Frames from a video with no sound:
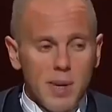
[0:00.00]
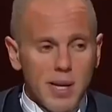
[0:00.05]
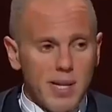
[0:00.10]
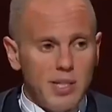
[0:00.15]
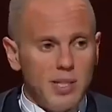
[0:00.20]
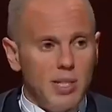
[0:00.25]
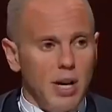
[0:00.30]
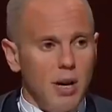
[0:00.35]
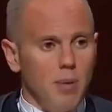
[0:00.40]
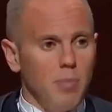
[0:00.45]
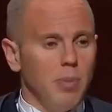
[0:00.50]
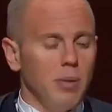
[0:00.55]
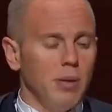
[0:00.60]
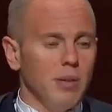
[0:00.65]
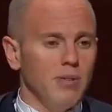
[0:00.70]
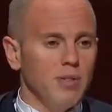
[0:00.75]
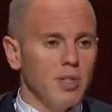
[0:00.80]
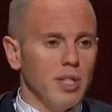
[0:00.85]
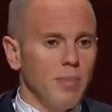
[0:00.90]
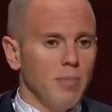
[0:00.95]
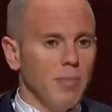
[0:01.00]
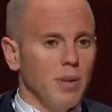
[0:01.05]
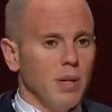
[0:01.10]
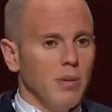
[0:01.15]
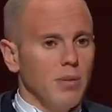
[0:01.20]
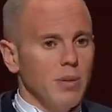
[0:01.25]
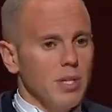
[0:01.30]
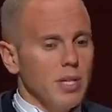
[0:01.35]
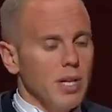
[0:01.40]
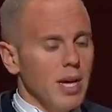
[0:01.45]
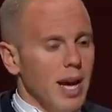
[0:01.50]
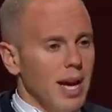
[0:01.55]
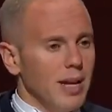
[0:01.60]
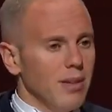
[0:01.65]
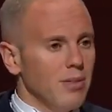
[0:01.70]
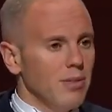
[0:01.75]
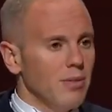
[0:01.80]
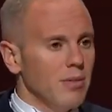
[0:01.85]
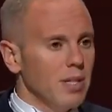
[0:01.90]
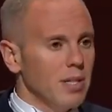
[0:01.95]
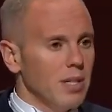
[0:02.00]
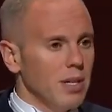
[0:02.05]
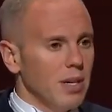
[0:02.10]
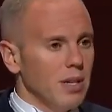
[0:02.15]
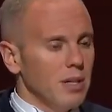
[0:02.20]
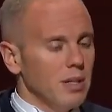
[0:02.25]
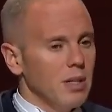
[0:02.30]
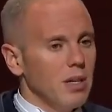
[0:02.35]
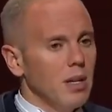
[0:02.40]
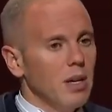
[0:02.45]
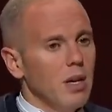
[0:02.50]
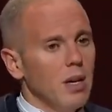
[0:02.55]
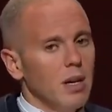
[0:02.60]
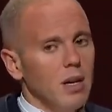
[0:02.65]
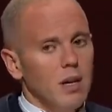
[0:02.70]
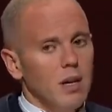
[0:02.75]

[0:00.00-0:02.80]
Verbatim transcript: give me an example of something which he hadn't returned